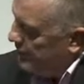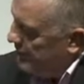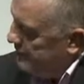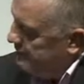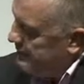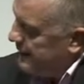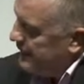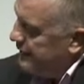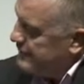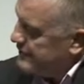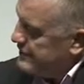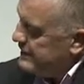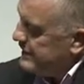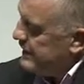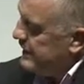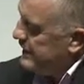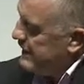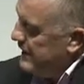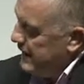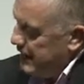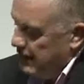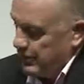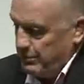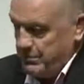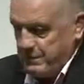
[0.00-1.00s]
about
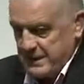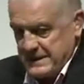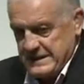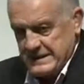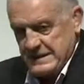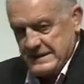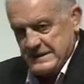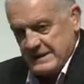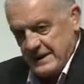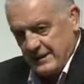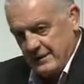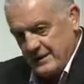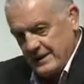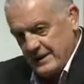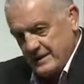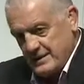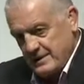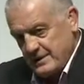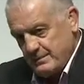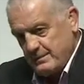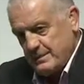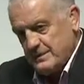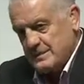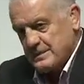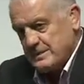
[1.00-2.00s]
our business, our
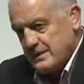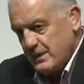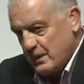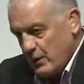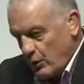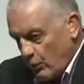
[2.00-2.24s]
customers,